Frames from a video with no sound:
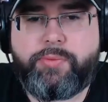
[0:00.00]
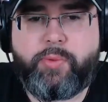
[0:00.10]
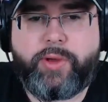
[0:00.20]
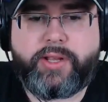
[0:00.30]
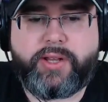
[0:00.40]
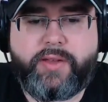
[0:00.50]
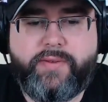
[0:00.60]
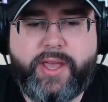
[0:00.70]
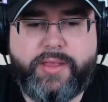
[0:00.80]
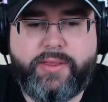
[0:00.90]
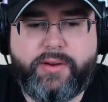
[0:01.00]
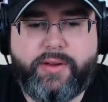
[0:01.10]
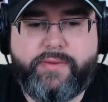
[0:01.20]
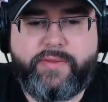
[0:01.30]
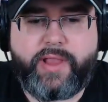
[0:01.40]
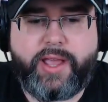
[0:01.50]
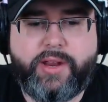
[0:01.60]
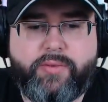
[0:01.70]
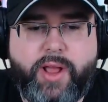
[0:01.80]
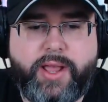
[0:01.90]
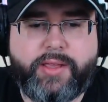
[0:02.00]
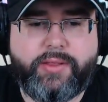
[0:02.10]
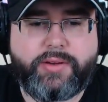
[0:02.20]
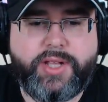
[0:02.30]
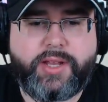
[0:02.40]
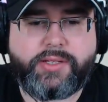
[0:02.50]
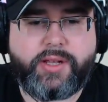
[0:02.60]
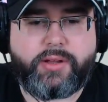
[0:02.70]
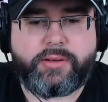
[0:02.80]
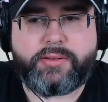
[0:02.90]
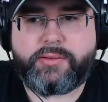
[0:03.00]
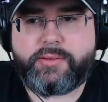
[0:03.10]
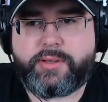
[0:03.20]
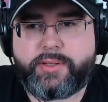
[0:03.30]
Winged. I've had their uh, Flying Rye and their ten ton. That's